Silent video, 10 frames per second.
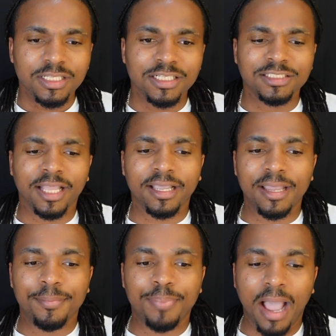it's like
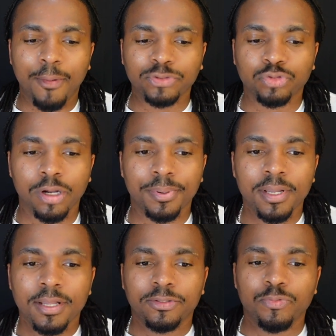a power trip
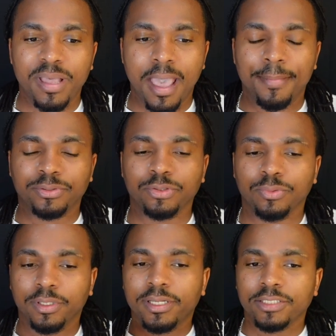to be able to
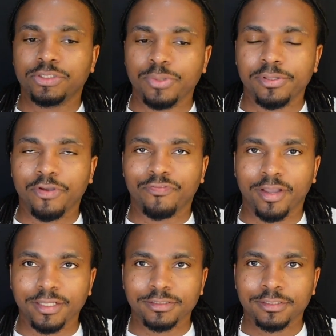look at you in your
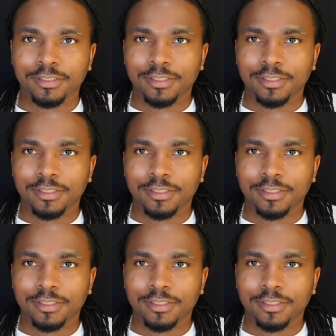face